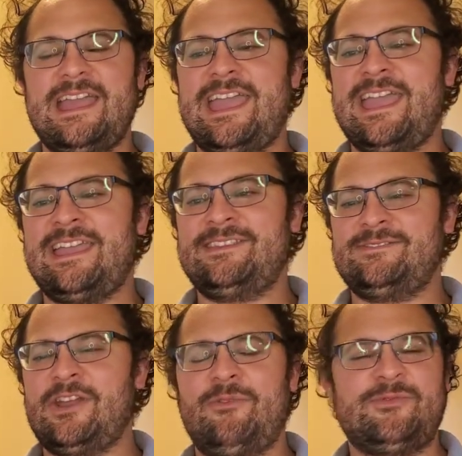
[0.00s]

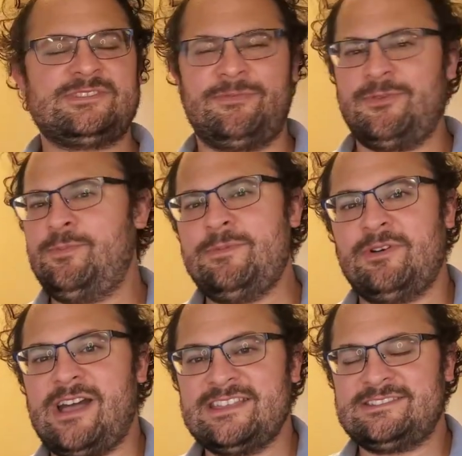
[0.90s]
And a few of
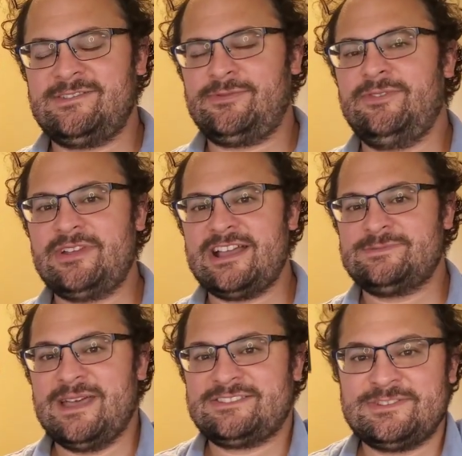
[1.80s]
you
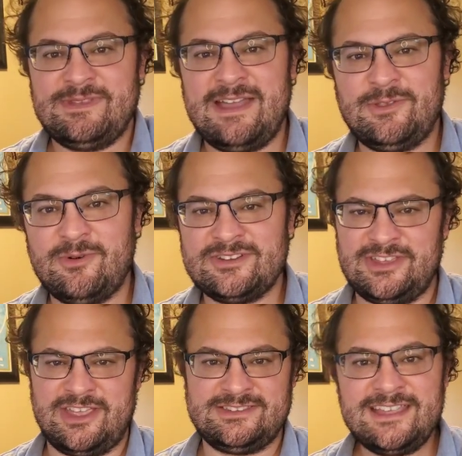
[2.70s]
guys messaged me afterwards,
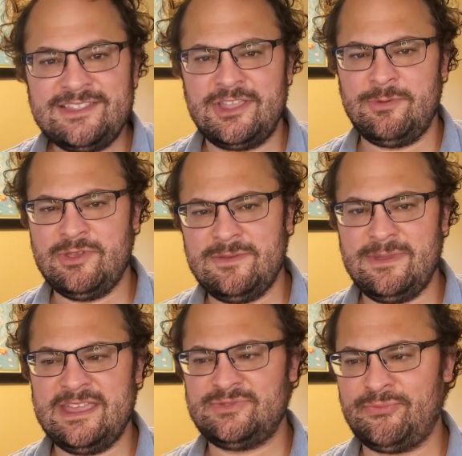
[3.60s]
like, it's not
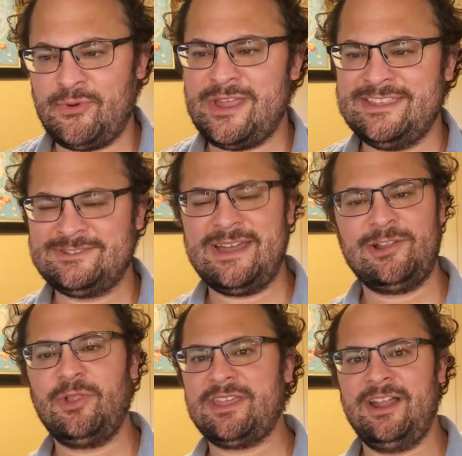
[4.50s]
WEB, it's free. So I had
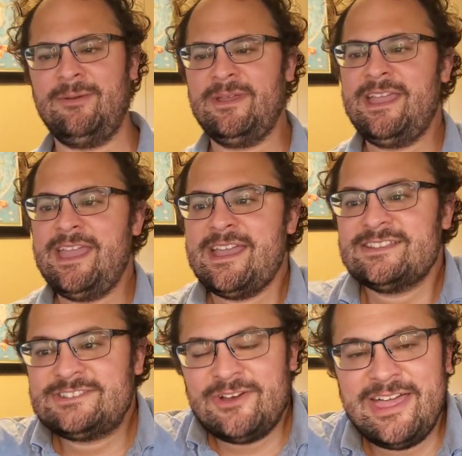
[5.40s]
to look it up.
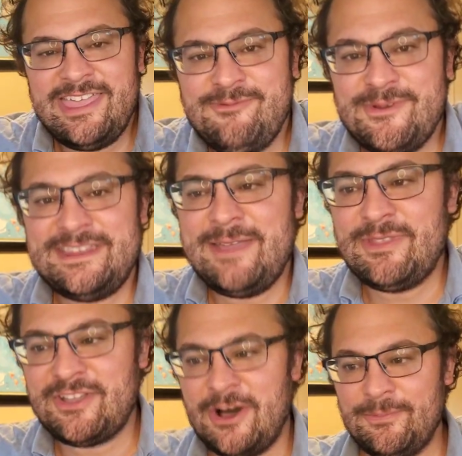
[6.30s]
So they renamed
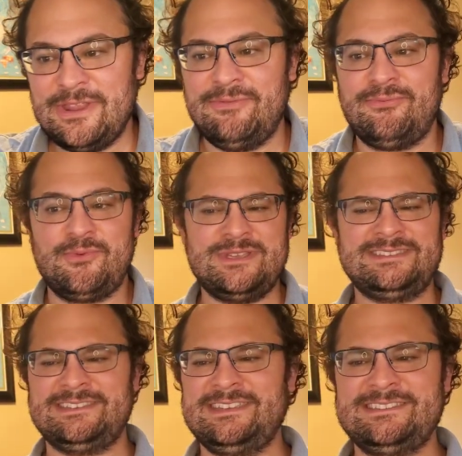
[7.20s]
the company Free
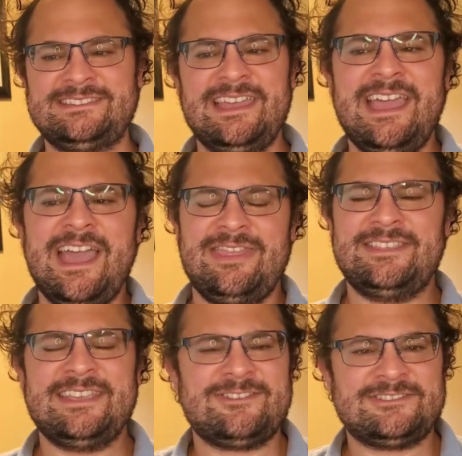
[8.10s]
Seas.
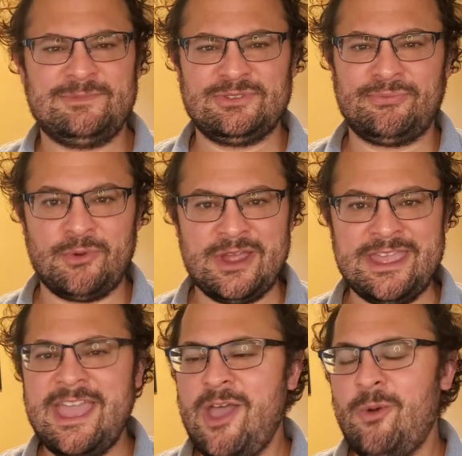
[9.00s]
The ticker symbol's free,